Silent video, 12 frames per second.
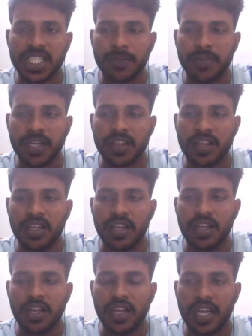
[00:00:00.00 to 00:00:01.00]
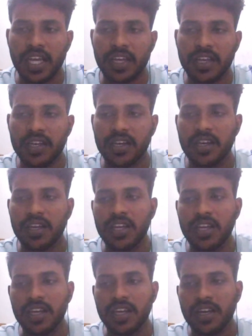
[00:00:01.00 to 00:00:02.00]
to the output is known as the initial
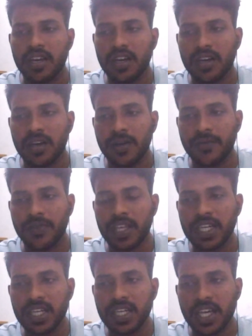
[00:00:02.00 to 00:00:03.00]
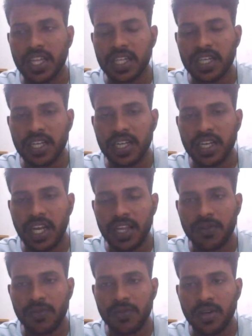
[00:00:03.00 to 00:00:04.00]
delay. The initial delay
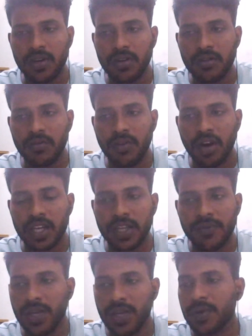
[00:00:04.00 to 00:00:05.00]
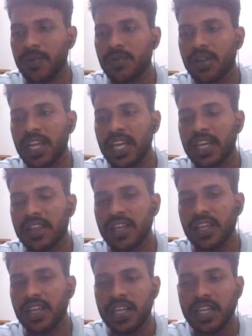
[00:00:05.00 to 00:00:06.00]
will have as a reject pulse,
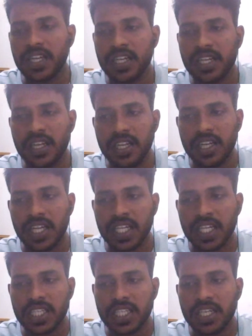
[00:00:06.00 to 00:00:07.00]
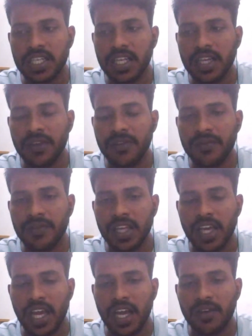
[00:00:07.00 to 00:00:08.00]
like
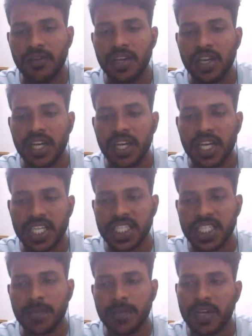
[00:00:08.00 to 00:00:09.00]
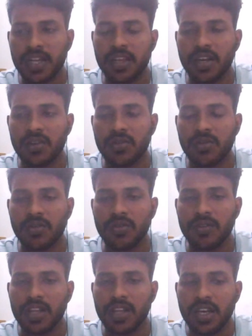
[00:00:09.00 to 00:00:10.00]
it doesn't transfer what the
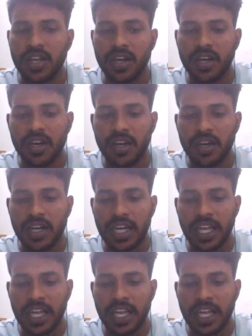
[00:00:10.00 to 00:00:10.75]
waveform look like.